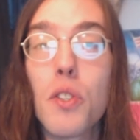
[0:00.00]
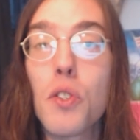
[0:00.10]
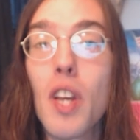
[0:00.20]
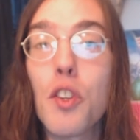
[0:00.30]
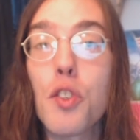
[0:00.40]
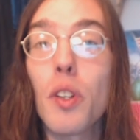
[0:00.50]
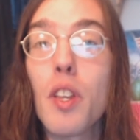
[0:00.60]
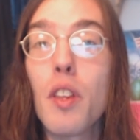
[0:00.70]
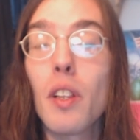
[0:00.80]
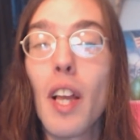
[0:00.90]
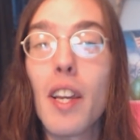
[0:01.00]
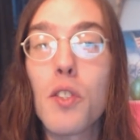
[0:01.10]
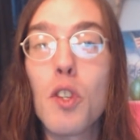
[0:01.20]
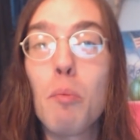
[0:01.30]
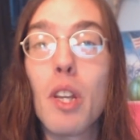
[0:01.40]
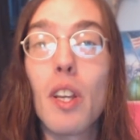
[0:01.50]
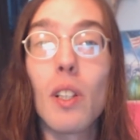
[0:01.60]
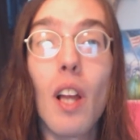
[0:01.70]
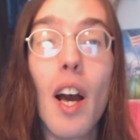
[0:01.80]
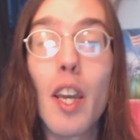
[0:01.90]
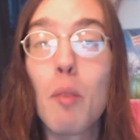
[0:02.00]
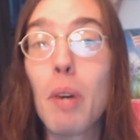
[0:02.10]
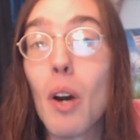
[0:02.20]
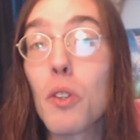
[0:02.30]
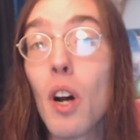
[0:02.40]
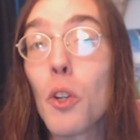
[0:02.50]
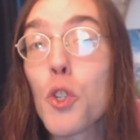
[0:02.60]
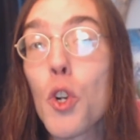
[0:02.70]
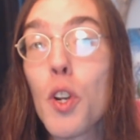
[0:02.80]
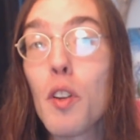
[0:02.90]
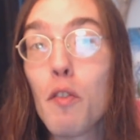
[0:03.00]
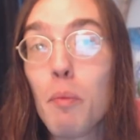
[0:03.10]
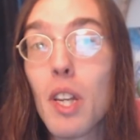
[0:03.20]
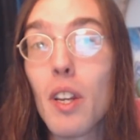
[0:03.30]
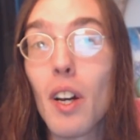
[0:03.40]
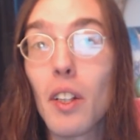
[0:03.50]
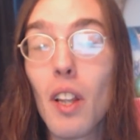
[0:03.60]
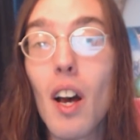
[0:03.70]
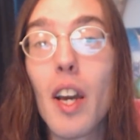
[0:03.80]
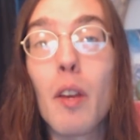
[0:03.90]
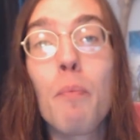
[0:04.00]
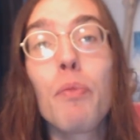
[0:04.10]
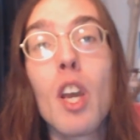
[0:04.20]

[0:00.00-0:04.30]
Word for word: it's essentially the legacy media lying about alternative media online.